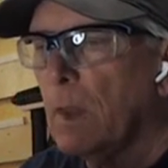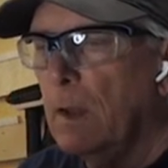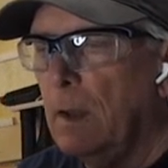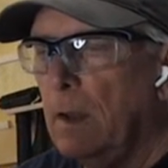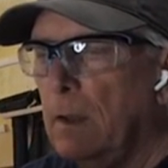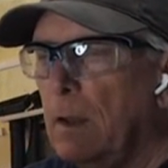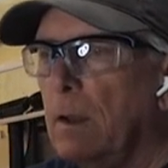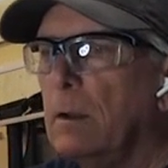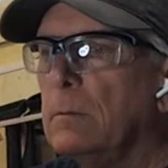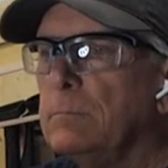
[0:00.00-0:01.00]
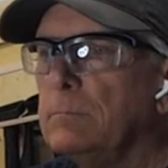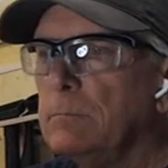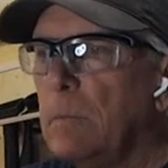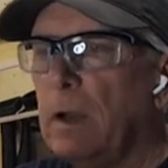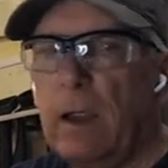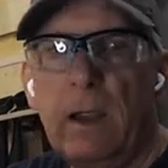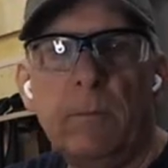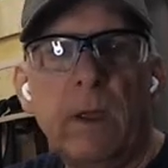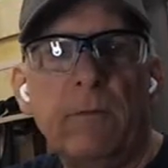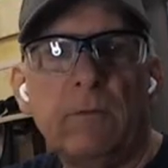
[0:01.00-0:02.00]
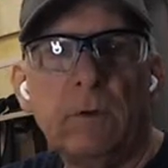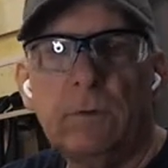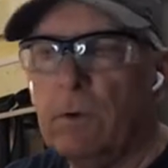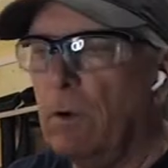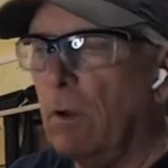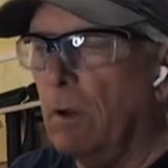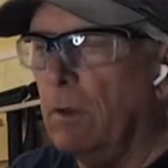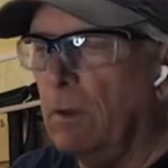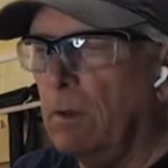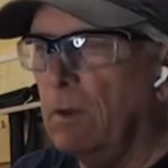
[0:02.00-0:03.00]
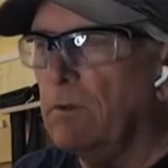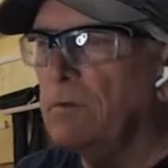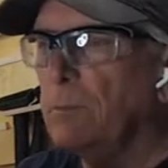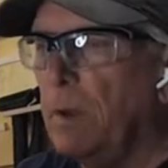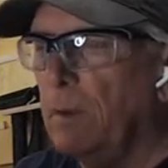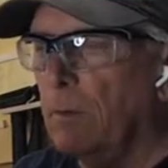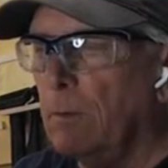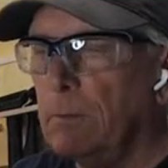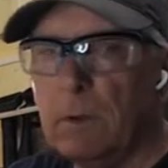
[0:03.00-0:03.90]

And but I am having to turn on the spindle,